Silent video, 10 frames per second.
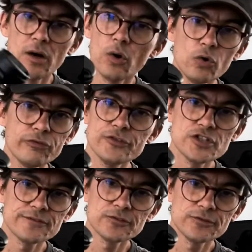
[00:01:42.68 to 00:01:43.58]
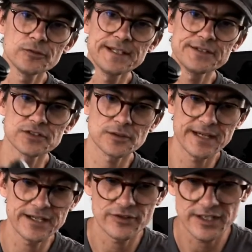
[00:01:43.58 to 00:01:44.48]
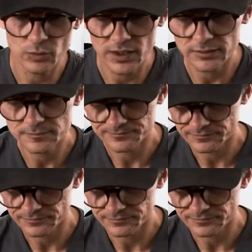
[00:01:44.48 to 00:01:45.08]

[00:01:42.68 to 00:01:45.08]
All FujiFilm lenses are made really well.